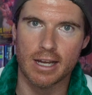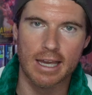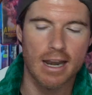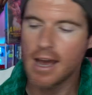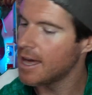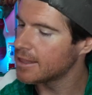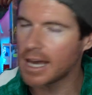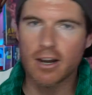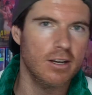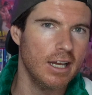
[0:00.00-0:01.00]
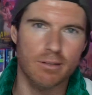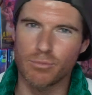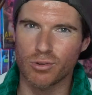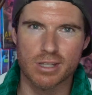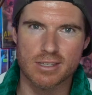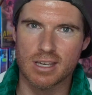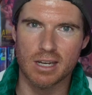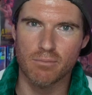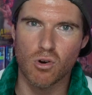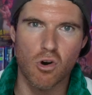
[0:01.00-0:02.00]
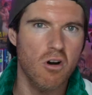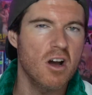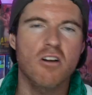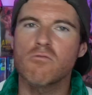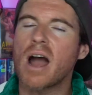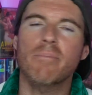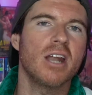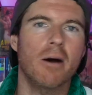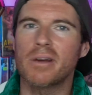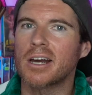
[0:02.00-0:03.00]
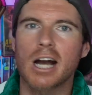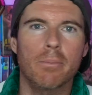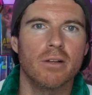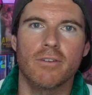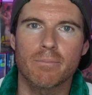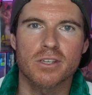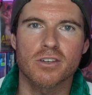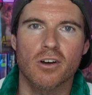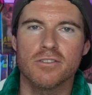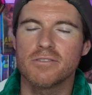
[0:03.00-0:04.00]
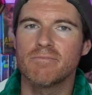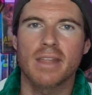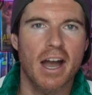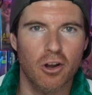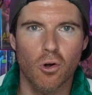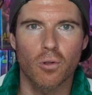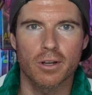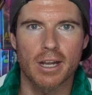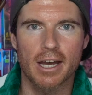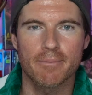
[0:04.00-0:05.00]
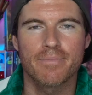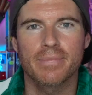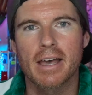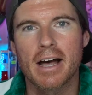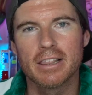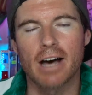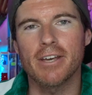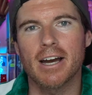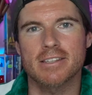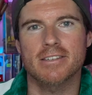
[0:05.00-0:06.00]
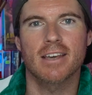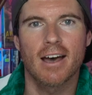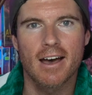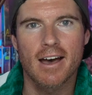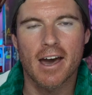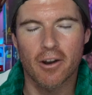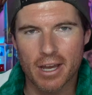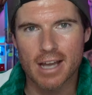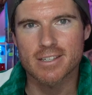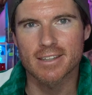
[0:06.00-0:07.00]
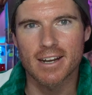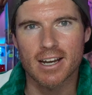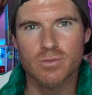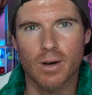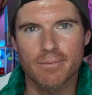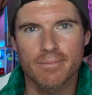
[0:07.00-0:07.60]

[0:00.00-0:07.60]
Again, they don't need to milk this anymore. Wrap it up in a couple of episodes and call it a day. Love you guts, and I'll catch you in the next one.